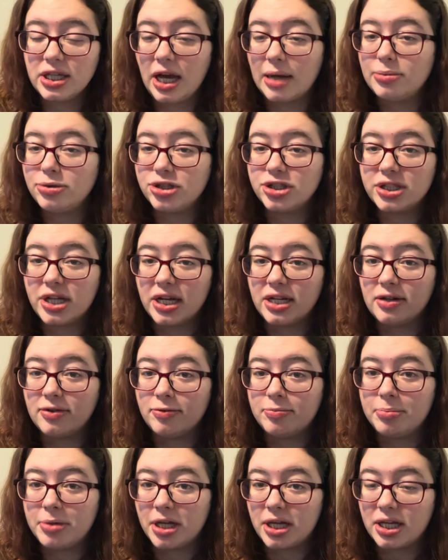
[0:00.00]
I'm just kind of
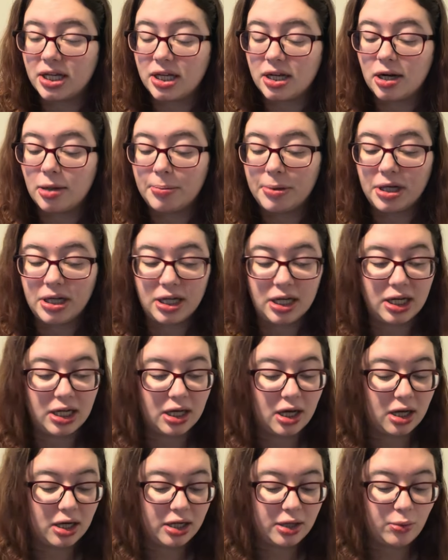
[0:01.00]
picking it up and knitting
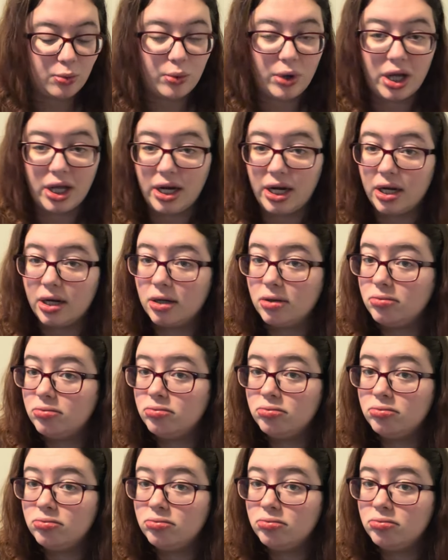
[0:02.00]
on it when